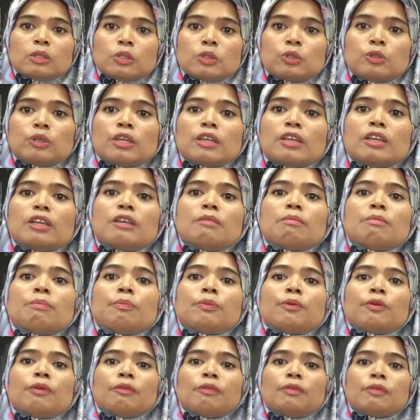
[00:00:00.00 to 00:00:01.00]
to
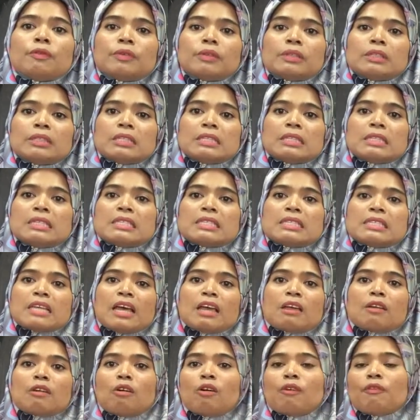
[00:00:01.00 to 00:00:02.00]
improve the
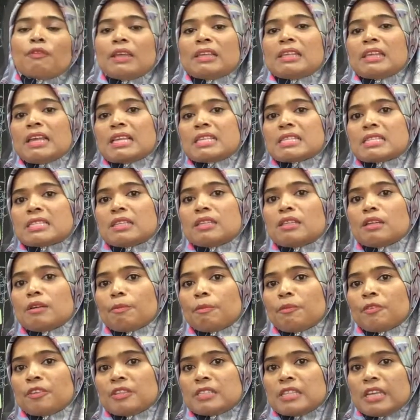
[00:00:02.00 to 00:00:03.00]
design of an external
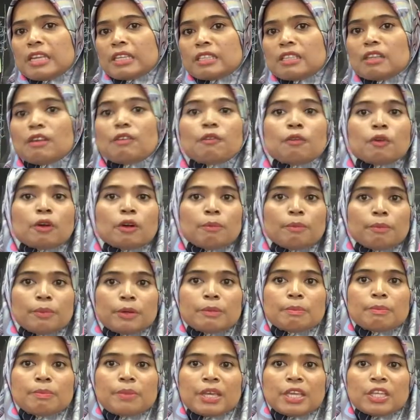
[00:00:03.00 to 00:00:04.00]
preceptor for
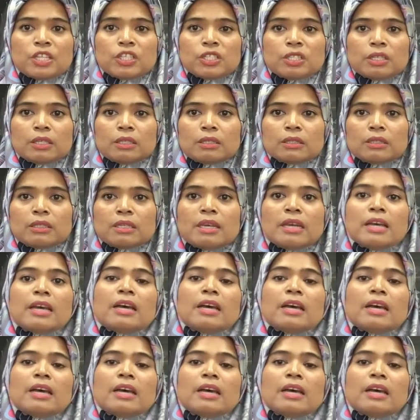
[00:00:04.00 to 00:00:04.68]
burn patient.